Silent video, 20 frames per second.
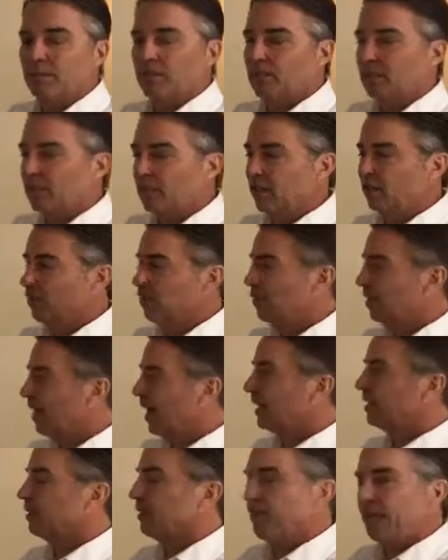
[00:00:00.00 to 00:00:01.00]
You're
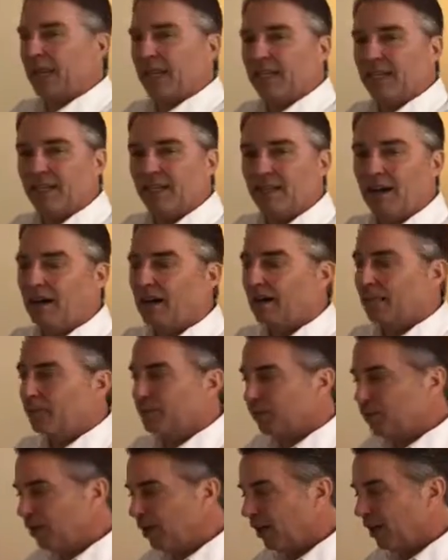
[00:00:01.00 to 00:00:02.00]
not dependent on
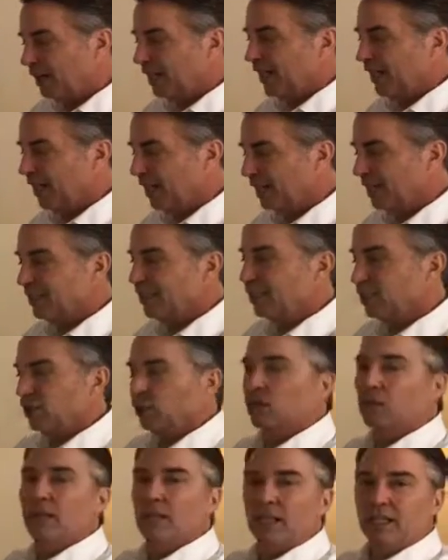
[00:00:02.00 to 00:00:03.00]
plugging
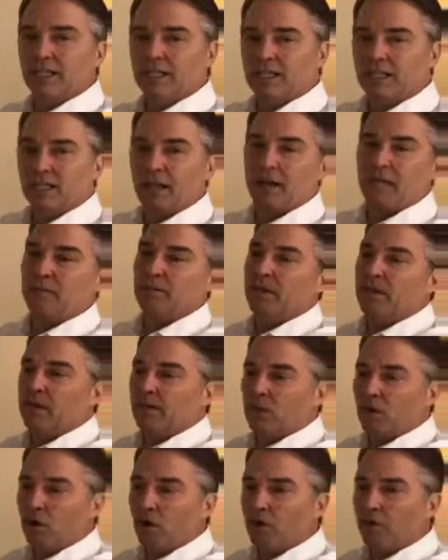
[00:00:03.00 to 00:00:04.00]
into some
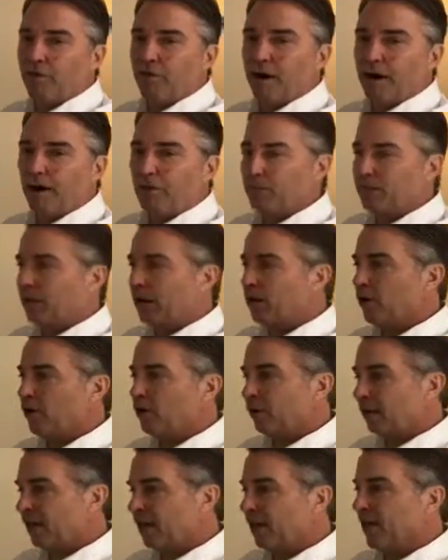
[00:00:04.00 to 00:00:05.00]
coal-fired power
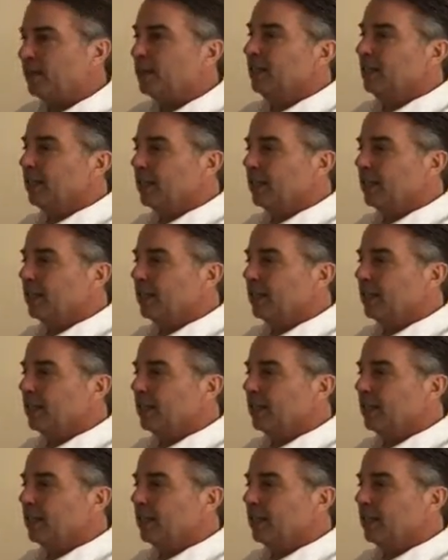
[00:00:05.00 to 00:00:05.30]
plant